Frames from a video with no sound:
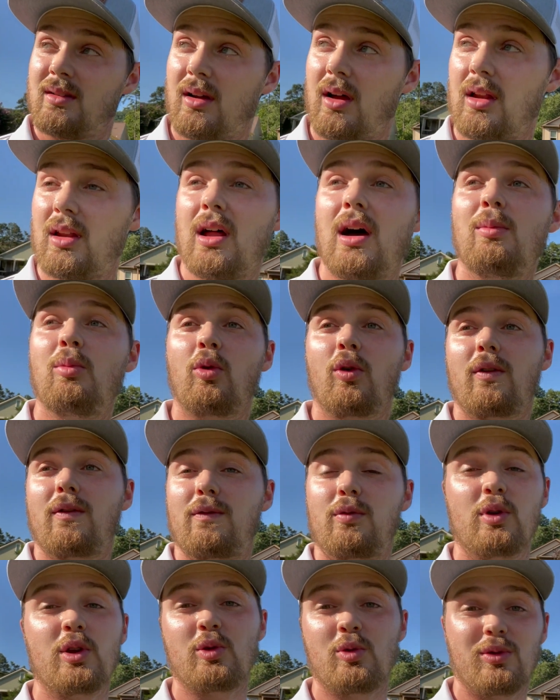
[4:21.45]
a lot more
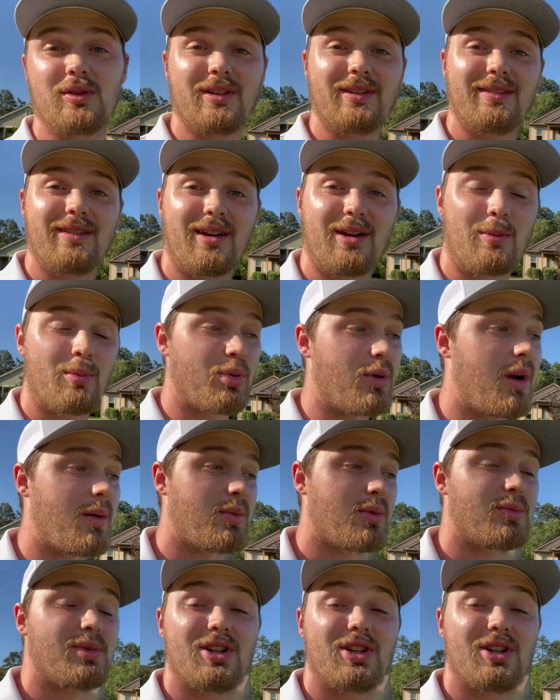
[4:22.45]
frequently than it probably